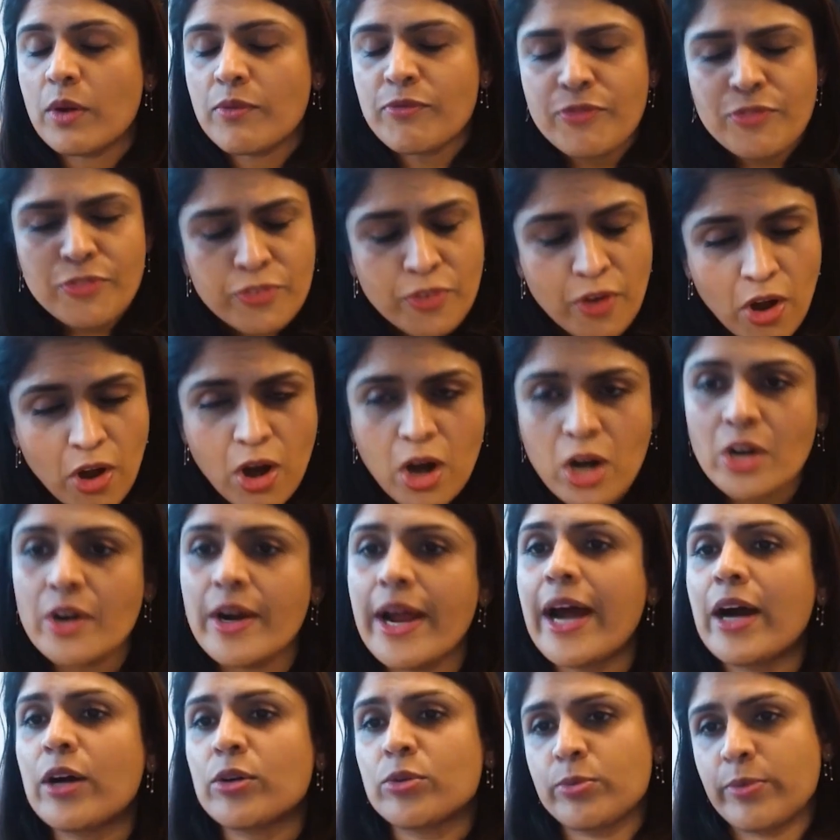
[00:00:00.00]
far
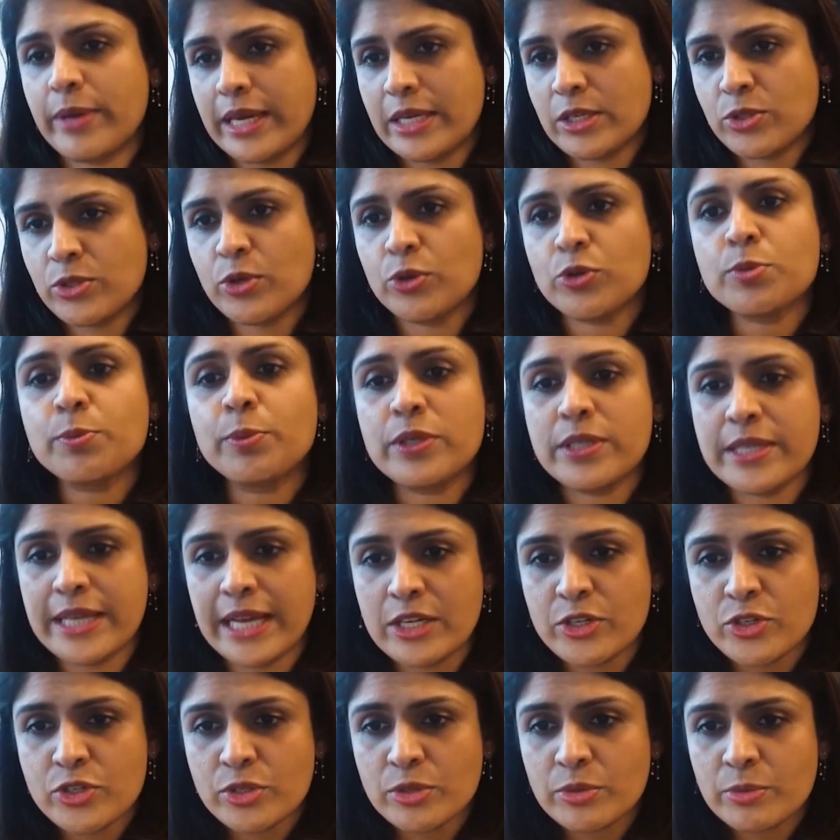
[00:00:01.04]
outweighs those
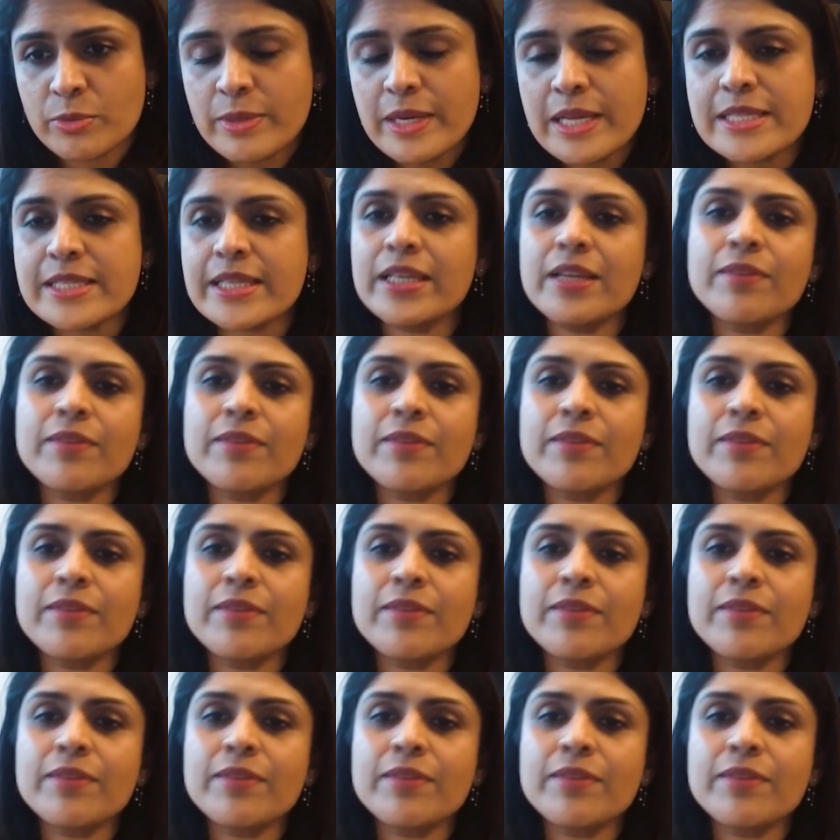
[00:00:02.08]
potential risks.